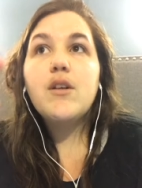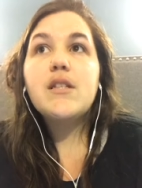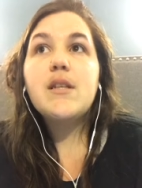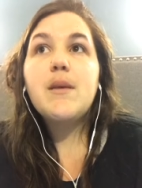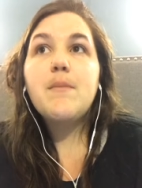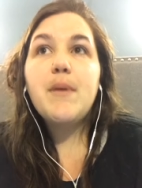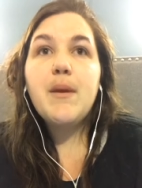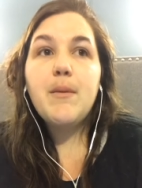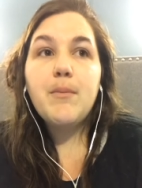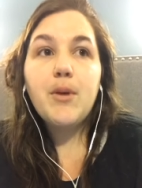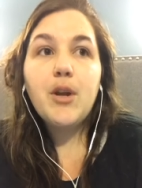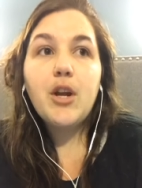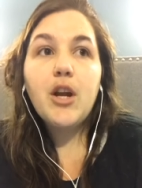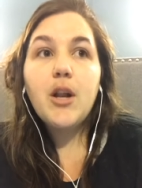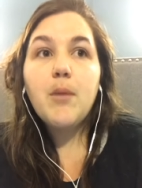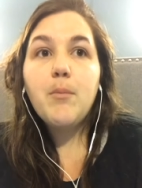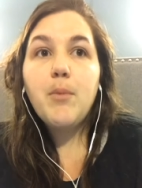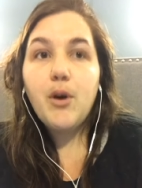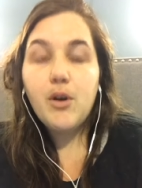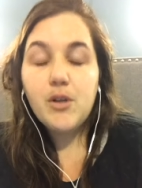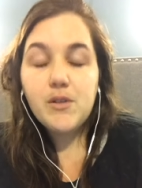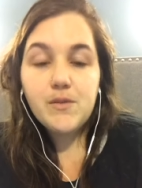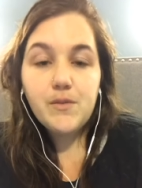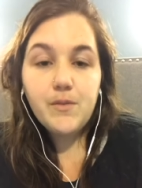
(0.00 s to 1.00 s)
People are going to
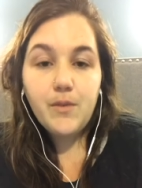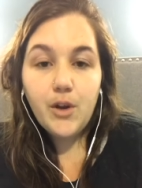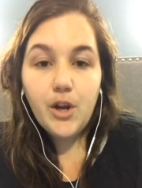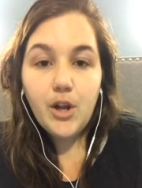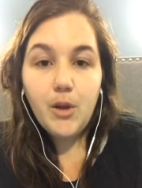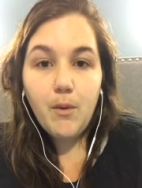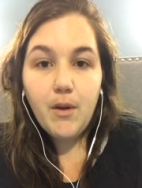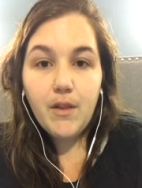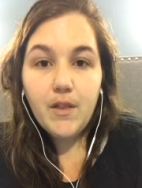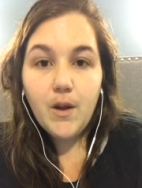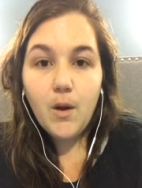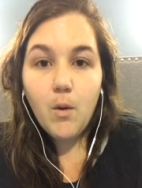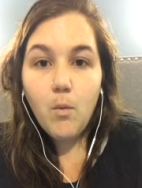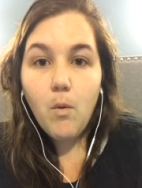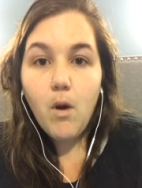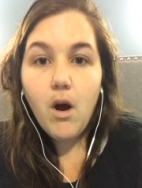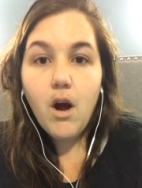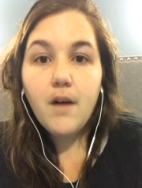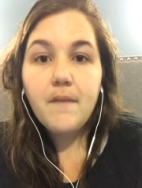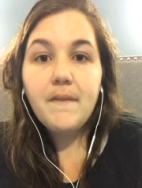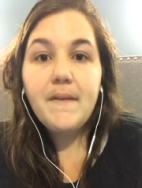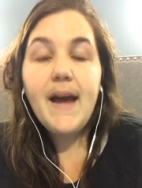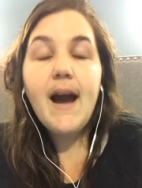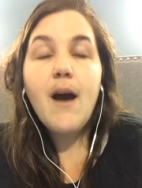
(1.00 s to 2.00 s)
post for you on their
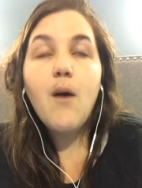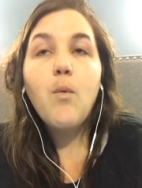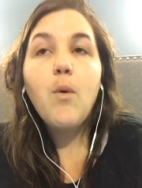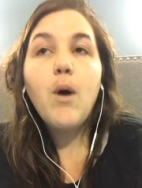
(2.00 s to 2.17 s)
wall. Now,